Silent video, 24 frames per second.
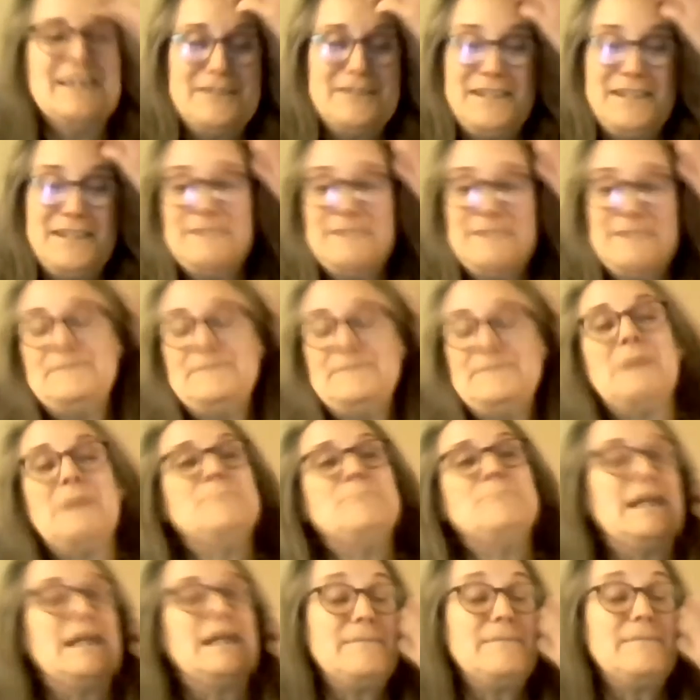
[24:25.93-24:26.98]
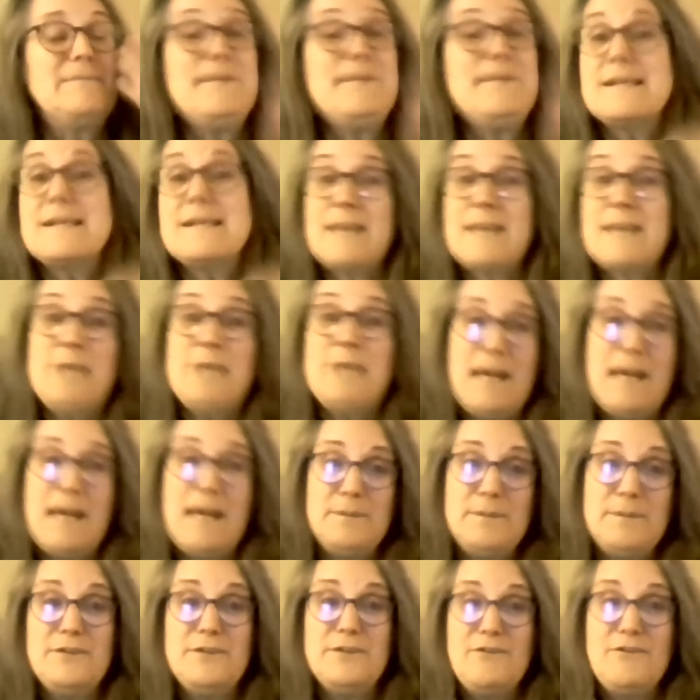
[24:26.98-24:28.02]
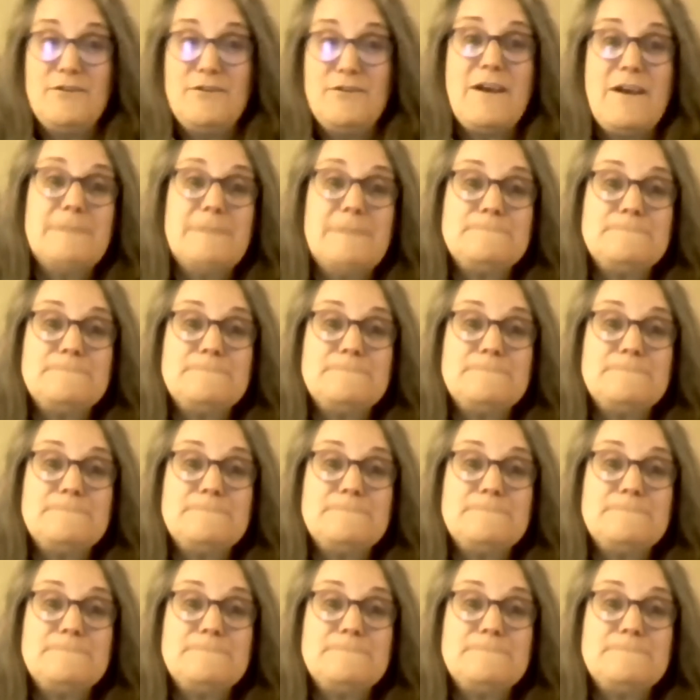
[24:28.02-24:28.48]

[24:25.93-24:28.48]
dear but yes i'd be happy to do that